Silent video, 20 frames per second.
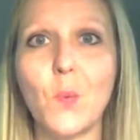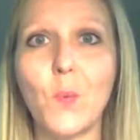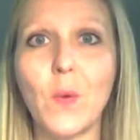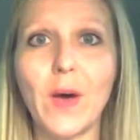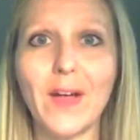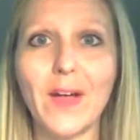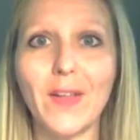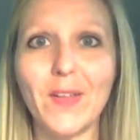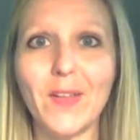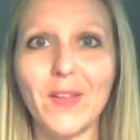
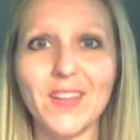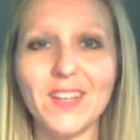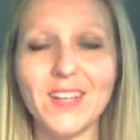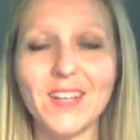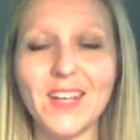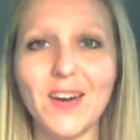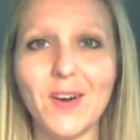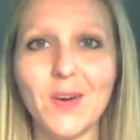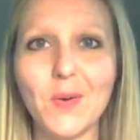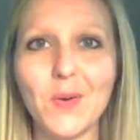well
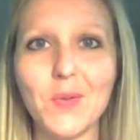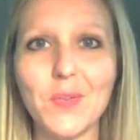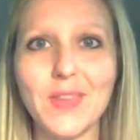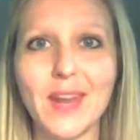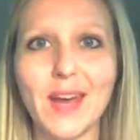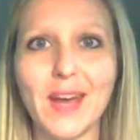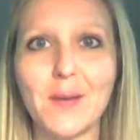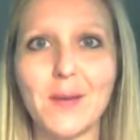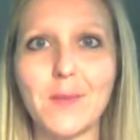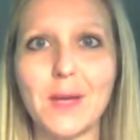now that
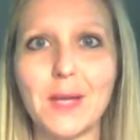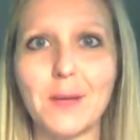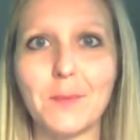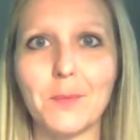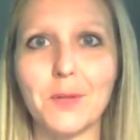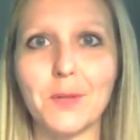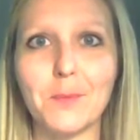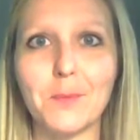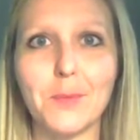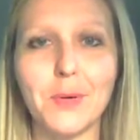I'm
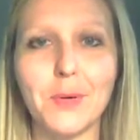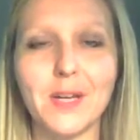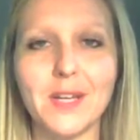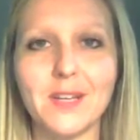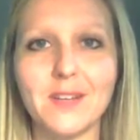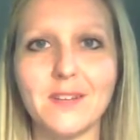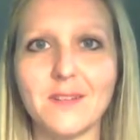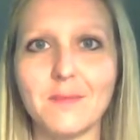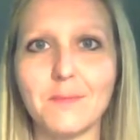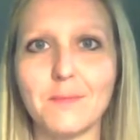able to put,
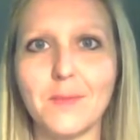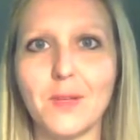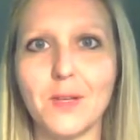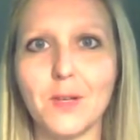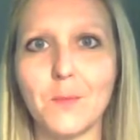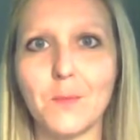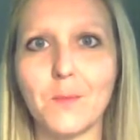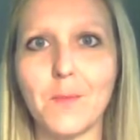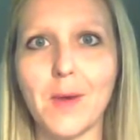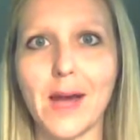
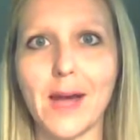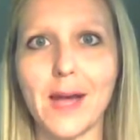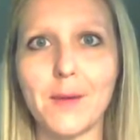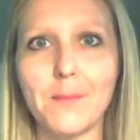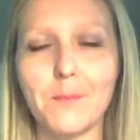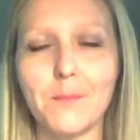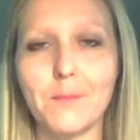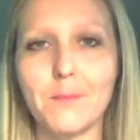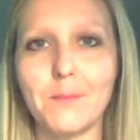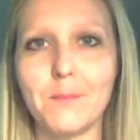
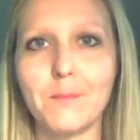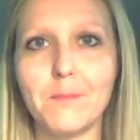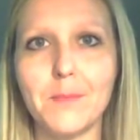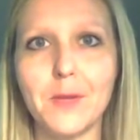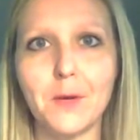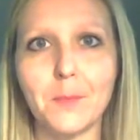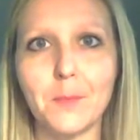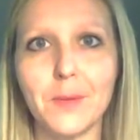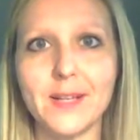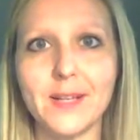my
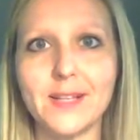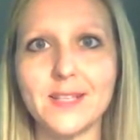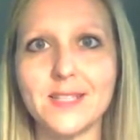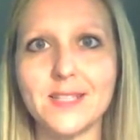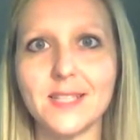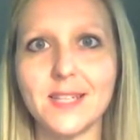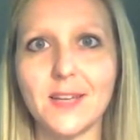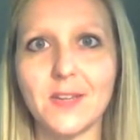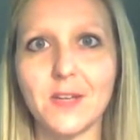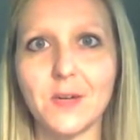meal plans
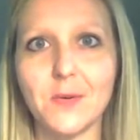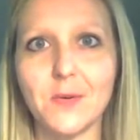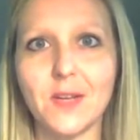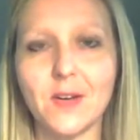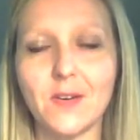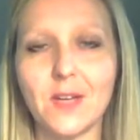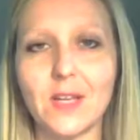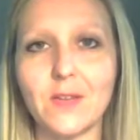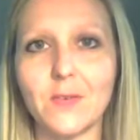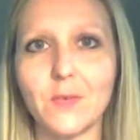together
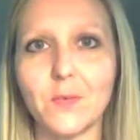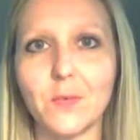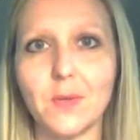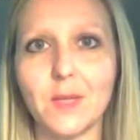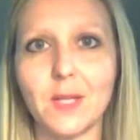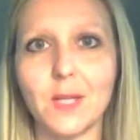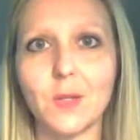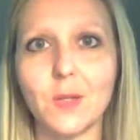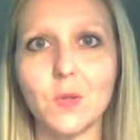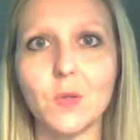without even
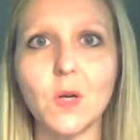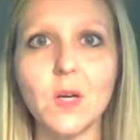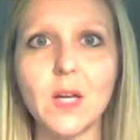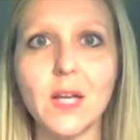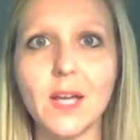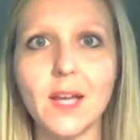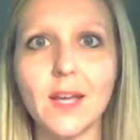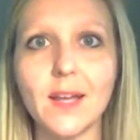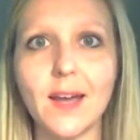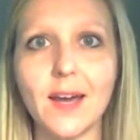really
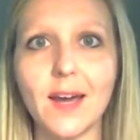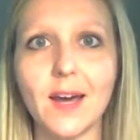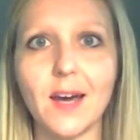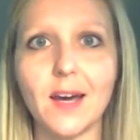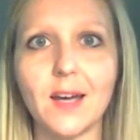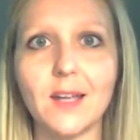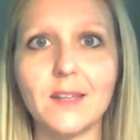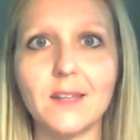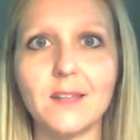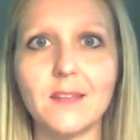looking
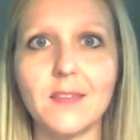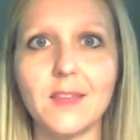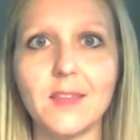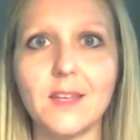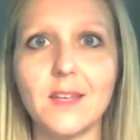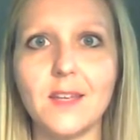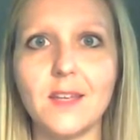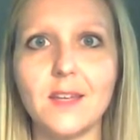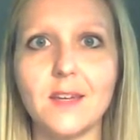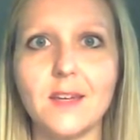at
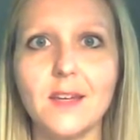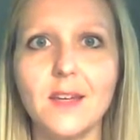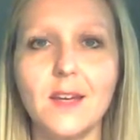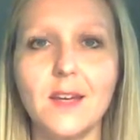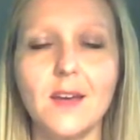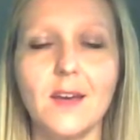the